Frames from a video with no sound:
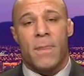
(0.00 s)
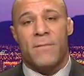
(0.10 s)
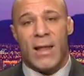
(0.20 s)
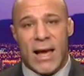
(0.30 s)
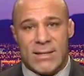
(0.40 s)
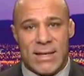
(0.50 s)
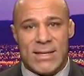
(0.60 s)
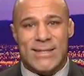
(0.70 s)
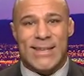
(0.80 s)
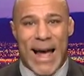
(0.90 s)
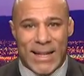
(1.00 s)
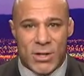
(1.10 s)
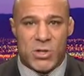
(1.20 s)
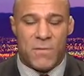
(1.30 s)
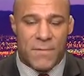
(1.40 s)
Velasquez has got
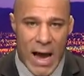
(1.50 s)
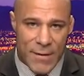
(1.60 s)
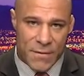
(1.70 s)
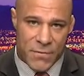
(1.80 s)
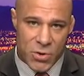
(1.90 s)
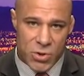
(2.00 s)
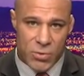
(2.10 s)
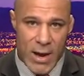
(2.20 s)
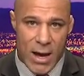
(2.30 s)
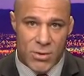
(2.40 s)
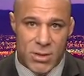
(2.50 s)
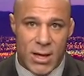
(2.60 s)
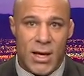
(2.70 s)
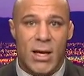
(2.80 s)
to survive the first 2 rounds.